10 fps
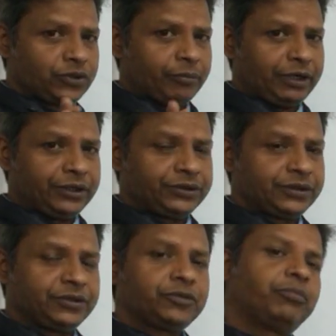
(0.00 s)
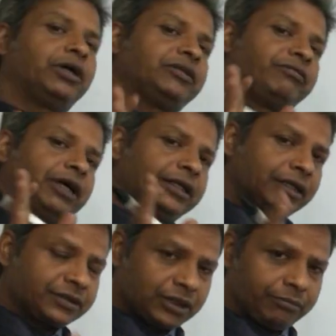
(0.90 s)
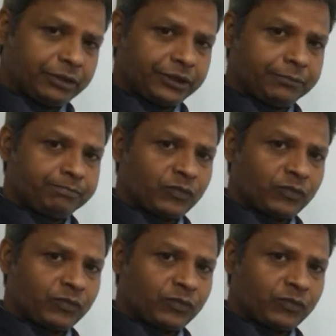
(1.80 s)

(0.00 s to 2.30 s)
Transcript: the medicines by the various company.